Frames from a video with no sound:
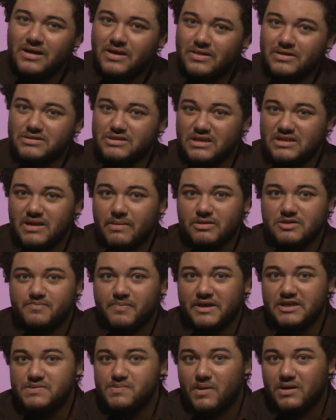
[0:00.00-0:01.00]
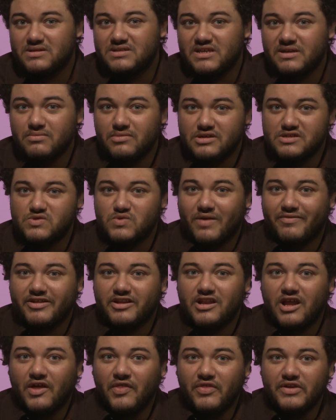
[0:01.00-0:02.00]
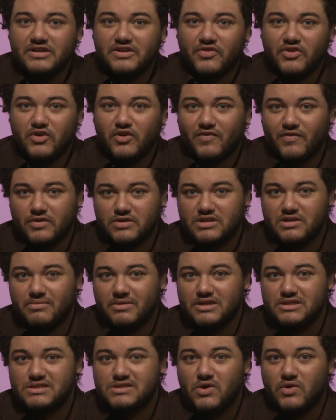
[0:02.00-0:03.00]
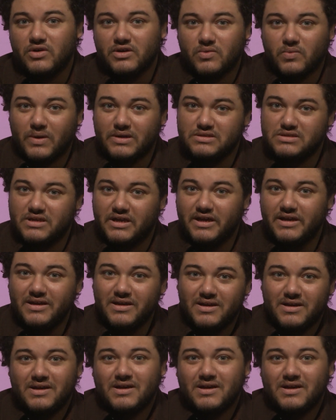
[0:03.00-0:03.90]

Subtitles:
The St. Thomas baseball team lost 12-0 to the University of Minnesota Wednesday.